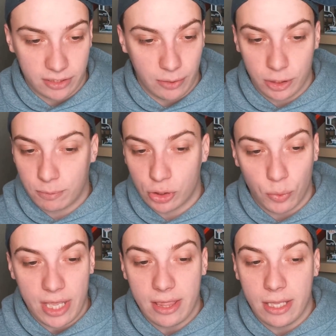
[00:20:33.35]
It was
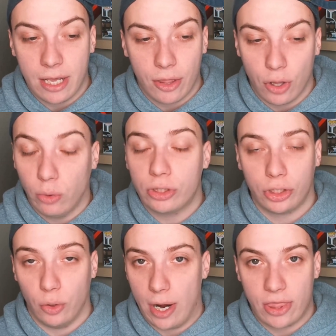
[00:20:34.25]
between those
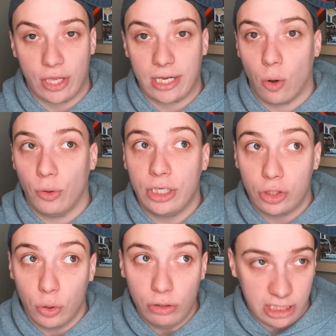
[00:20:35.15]
two. I think only
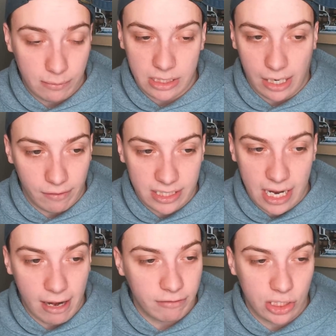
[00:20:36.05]
two teams out of this
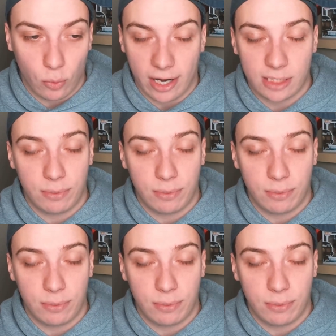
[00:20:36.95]
AFC West,